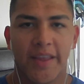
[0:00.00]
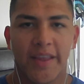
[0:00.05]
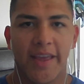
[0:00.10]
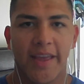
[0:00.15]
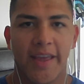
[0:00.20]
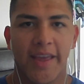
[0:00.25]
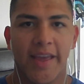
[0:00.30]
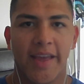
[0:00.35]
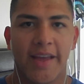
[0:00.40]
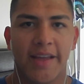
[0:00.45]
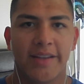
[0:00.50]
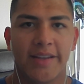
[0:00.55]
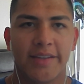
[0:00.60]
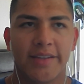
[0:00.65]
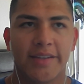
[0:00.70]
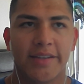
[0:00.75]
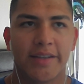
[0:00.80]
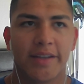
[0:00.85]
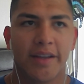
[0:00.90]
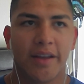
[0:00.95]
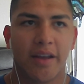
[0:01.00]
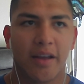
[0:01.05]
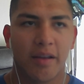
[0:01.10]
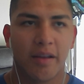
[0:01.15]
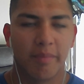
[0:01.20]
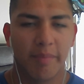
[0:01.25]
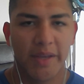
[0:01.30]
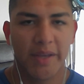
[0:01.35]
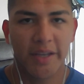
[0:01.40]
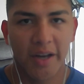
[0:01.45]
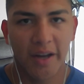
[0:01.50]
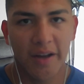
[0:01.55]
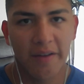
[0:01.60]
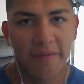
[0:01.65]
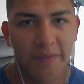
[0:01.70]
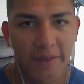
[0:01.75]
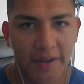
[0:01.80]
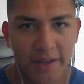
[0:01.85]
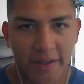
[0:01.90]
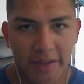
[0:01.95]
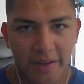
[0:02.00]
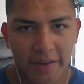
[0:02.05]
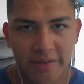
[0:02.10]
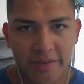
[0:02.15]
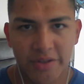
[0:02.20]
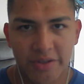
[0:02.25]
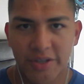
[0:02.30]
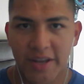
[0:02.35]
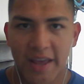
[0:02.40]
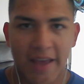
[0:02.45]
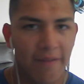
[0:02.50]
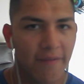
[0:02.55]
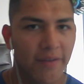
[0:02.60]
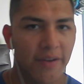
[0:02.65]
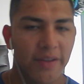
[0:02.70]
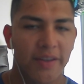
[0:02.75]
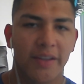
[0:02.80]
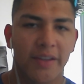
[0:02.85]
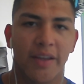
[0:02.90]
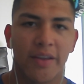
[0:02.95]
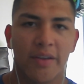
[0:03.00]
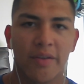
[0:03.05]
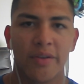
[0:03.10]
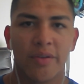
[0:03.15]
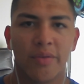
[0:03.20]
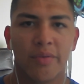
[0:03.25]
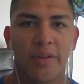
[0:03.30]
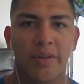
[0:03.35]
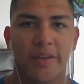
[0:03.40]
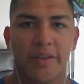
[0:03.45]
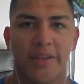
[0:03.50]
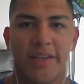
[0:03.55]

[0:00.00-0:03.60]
and be confident in just everything that you do.